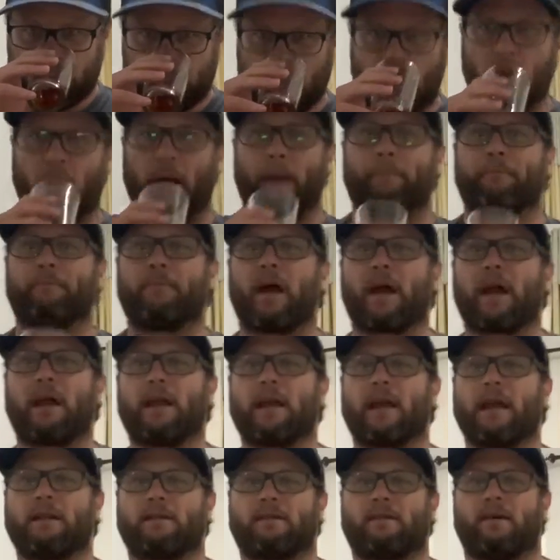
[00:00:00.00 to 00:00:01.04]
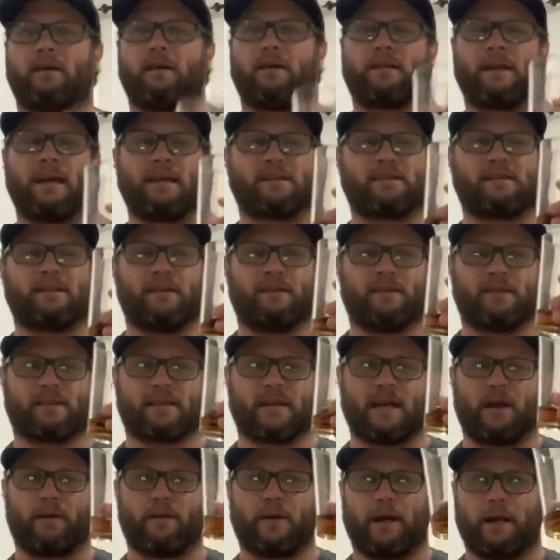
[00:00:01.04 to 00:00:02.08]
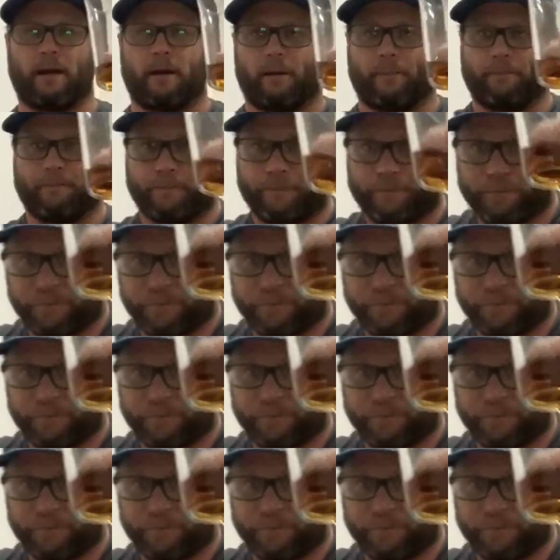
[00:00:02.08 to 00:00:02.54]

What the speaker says: Okay, I'm gonna get to tasting this guy right here.